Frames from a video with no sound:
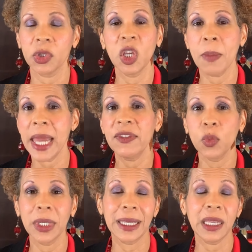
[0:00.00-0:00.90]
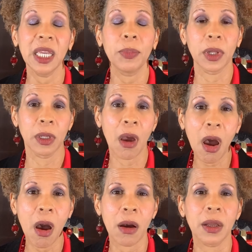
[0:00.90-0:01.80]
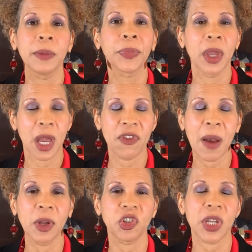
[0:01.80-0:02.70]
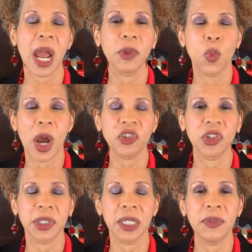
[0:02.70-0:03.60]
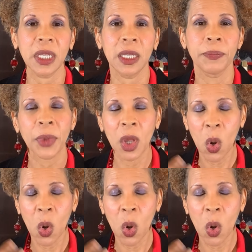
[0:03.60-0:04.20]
So you might even want to keep a log of how much time you're watching TV.